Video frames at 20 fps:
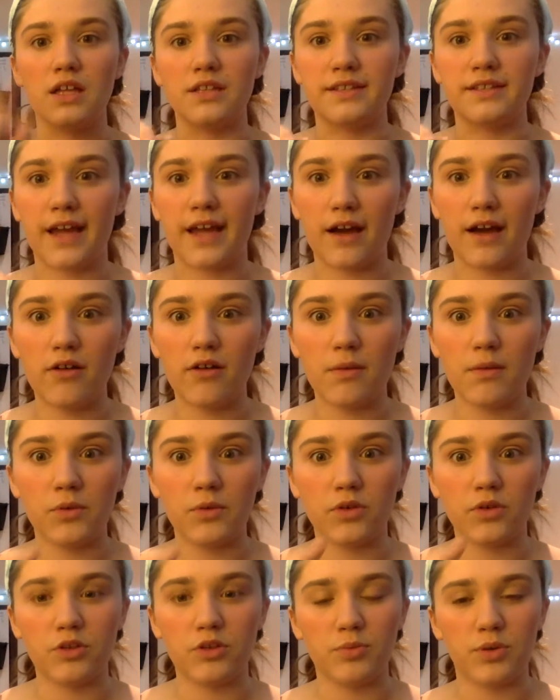now I'm
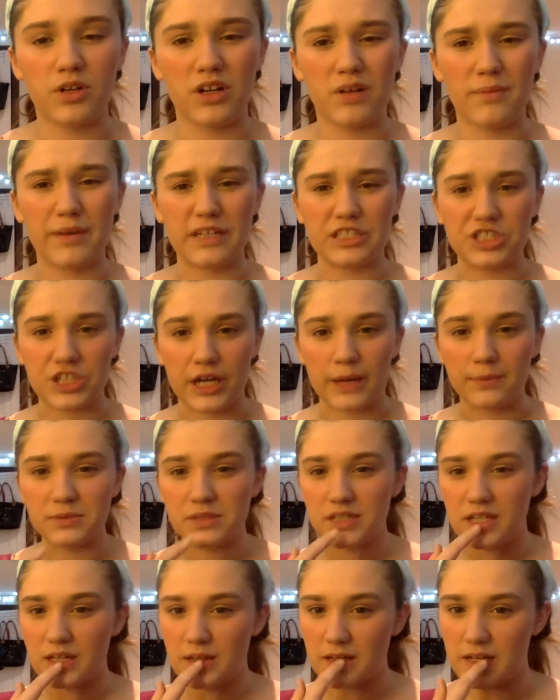going to put on my
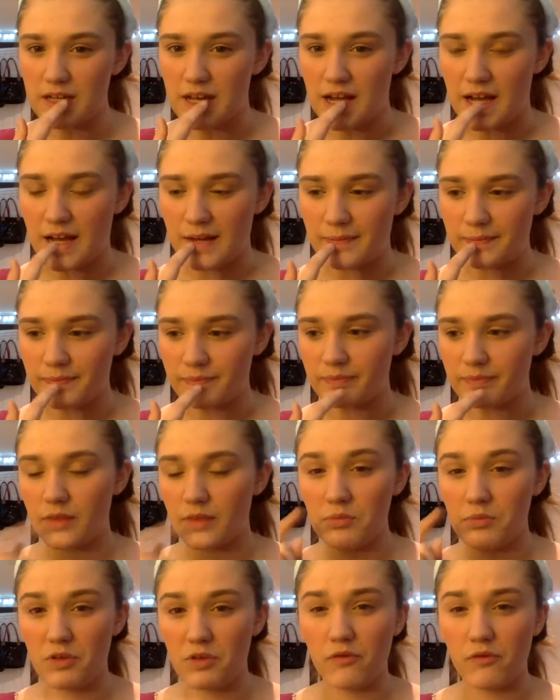chapstick
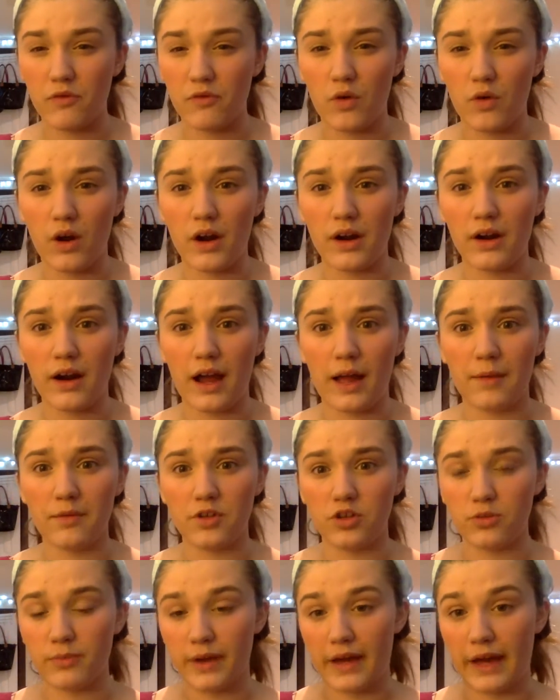before I
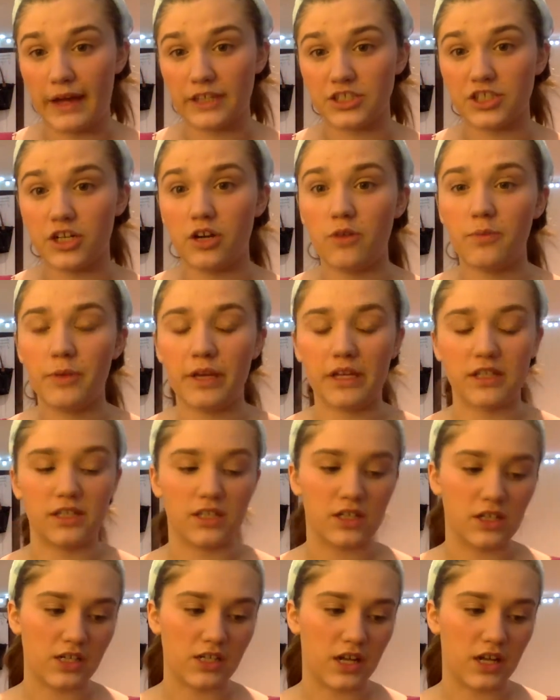do my eyeshadow, because it's
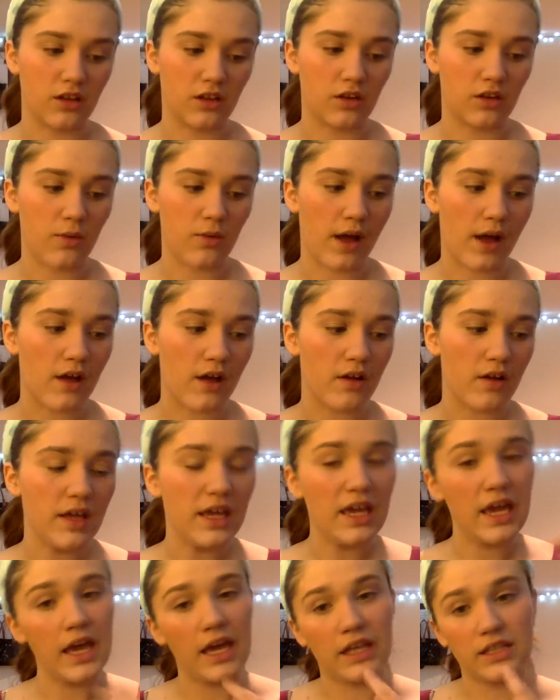going to take a little while,
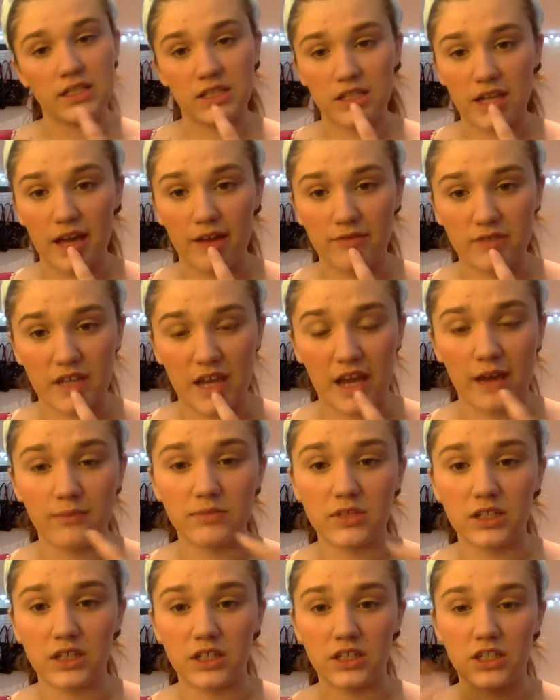and it's going to have time
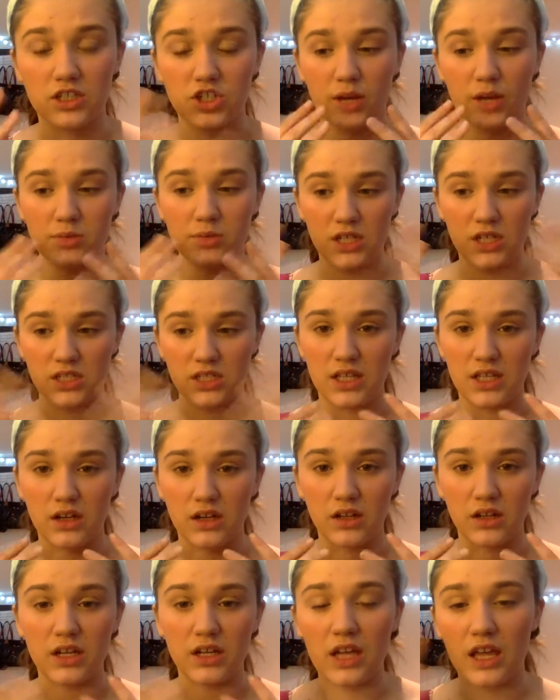to let the chapstick
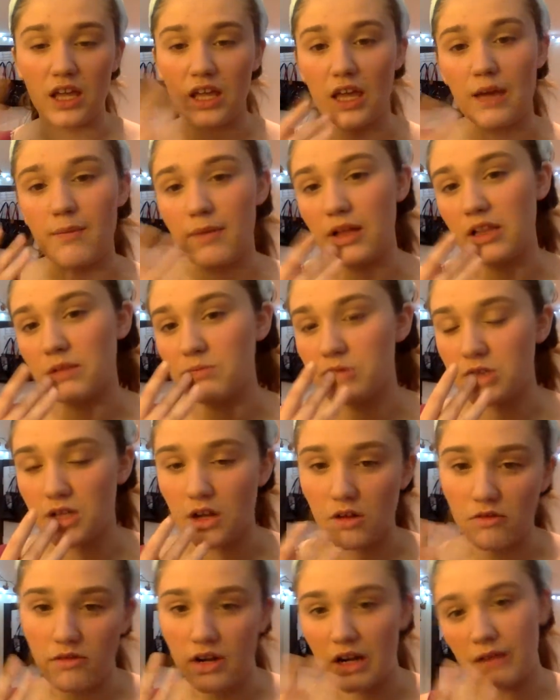settle in and get my lips
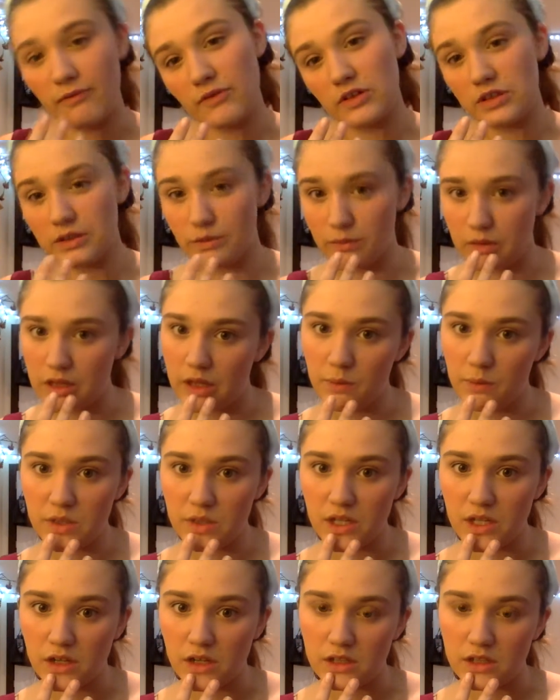all ready for some
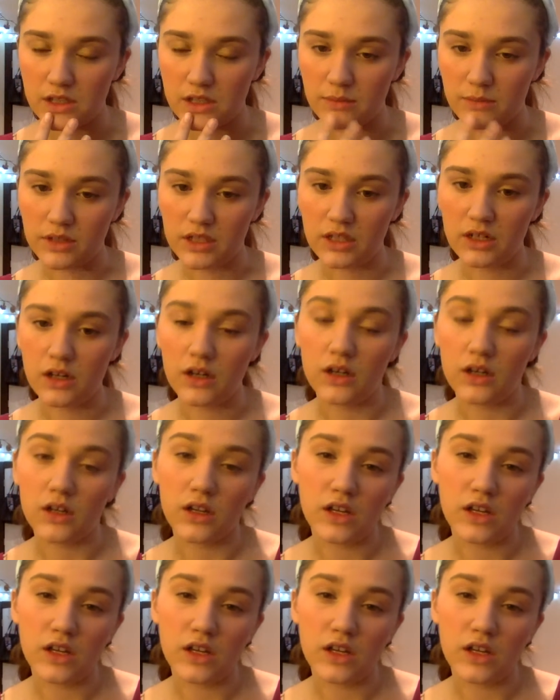lipstick or something.